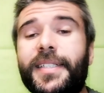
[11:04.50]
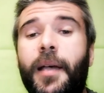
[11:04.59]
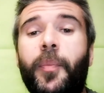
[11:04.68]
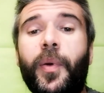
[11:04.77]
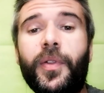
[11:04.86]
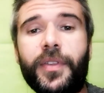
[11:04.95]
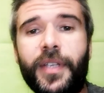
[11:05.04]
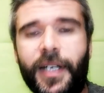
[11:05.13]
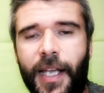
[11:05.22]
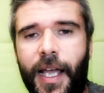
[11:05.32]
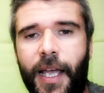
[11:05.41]
example, The
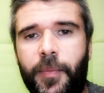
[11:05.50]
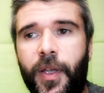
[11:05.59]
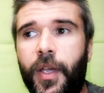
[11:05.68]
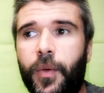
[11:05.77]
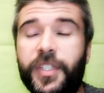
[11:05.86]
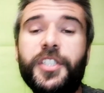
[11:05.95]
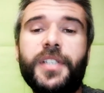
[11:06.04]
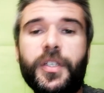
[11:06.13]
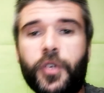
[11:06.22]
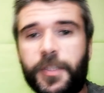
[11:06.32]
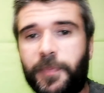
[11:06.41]
Climb, which is a
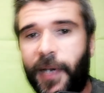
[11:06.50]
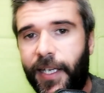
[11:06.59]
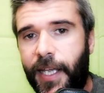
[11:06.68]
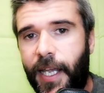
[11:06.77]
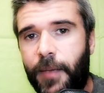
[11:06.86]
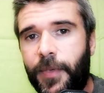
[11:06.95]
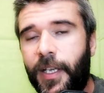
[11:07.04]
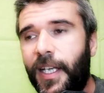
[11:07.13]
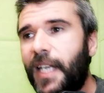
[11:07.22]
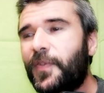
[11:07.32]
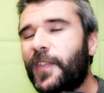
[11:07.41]
cross-buy game.
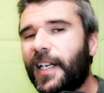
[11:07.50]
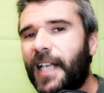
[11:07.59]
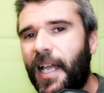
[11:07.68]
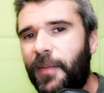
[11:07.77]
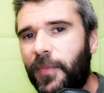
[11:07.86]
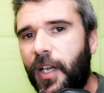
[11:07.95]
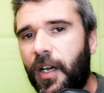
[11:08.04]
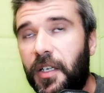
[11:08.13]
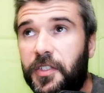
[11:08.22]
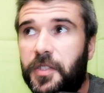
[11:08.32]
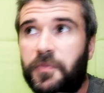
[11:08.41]
If The Climb
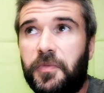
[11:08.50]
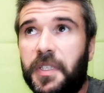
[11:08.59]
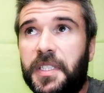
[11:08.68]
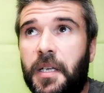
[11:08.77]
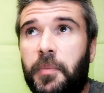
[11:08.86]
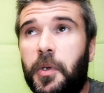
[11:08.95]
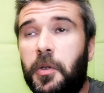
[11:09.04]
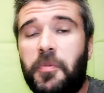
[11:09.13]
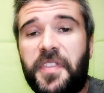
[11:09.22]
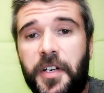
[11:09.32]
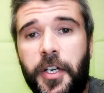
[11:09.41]
costs, for
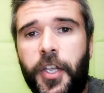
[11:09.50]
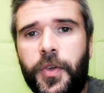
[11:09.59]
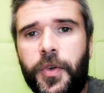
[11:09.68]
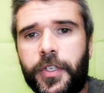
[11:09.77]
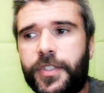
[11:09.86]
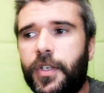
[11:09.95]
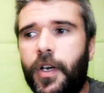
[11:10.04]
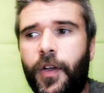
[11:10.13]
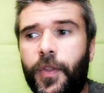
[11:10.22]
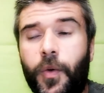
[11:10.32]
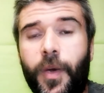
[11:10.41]
example, 30 euros
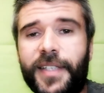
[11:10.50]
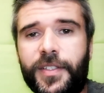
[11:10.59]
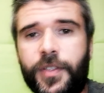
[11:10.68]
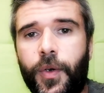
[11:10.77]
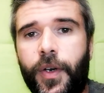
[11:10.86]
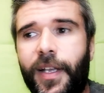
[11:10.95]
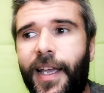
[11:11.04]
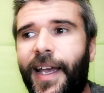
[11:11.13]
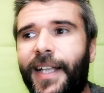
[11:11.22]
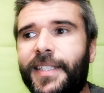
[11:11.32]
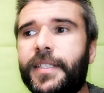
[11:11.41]
on the Quest store
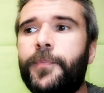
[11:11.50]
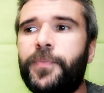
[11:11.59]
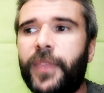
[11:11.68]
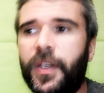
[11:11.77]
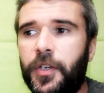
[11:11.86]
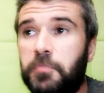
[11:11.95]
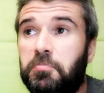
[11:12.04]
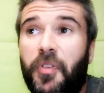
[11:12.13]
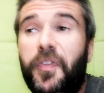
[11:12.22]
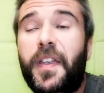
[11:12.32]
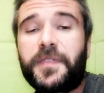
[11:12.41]
and
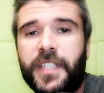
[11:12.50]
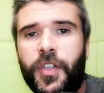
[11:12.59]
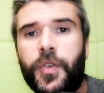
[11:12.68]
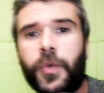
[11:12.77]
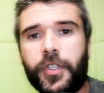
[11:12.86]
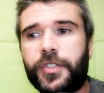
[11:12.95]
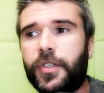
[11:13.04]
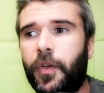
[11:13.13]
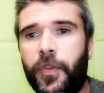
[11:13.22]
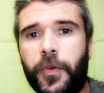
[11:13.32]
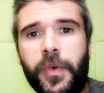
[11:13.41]
15 euros
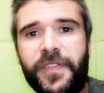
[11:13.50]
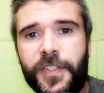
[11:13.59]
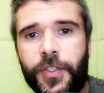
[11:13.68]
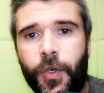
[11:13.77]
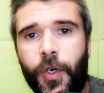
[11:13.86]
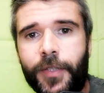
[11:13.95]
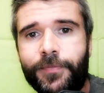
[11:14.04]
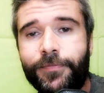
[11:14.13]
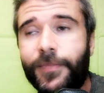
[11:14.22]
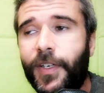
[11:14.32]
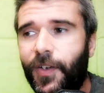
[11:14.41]
on the Rift store,
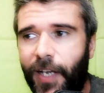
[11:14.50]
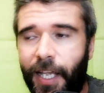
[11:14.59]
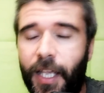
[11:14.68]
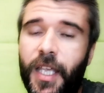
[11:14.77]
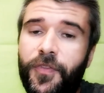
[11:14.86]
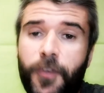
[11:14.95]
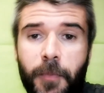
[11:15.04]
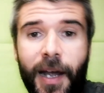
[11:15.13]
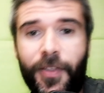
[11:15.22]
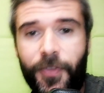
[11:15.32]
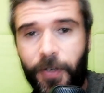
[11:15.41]
okay, if you
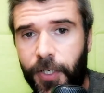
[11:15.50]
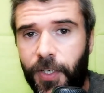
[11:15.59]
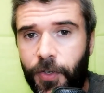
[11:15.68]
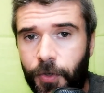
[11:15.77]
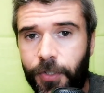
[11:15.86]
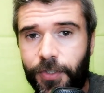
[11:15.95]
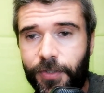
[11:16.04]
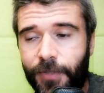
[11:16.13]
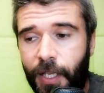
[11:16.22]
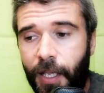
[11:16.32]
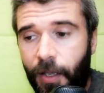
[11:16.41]
buy 30 euros,
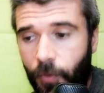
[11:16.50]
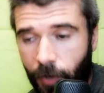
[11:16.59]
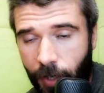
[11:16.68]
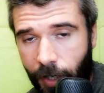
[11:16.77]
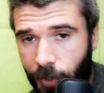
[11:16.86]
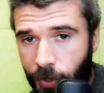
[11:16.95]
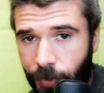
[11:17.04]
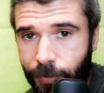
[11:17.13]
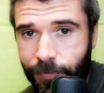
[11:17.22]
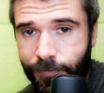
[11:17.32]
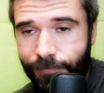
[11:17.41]
where are
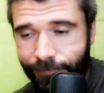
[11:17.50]
you?